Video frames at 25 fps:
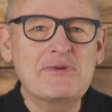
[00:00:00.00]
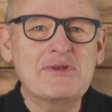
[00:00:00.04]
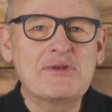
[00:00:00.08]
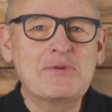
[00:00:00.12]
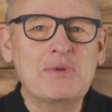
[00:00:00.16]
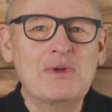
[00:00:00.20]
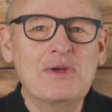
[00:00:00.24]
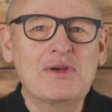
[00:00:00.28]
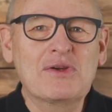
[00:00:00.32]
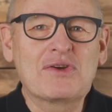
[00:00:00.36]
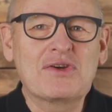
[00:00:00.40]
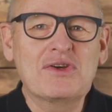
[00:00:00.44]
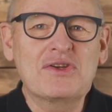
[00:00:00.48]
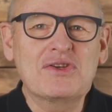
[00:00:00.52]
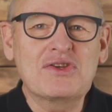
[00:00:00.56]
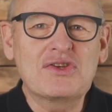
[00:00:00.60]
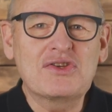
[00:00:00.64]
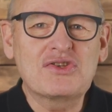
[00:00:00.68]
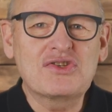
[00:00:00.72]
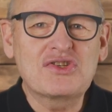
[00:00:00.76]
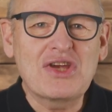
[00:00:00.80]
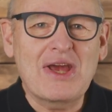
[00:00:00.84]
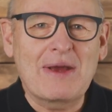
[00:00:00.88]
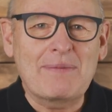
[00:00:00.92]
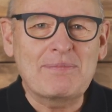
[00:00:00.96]
as we look at
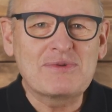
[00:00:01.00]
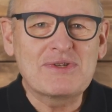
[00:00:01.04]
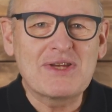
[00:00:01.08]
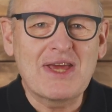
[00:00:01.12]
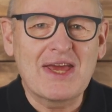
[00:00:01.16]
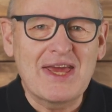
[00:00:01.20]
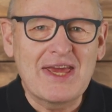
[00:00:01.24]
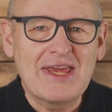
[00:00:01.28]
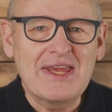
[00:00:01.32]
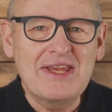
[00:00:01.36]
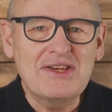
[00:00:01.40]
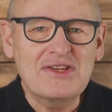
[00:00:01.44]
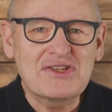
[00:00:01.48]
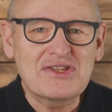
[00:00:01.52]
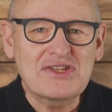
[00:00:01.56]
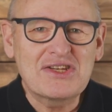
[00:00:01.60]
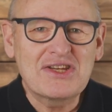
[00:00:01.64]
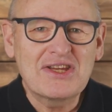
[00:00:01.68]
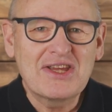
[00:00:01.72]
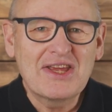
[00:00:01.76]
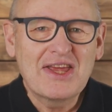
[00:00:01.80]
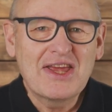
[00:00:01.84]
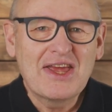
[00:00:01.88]
chapter 8.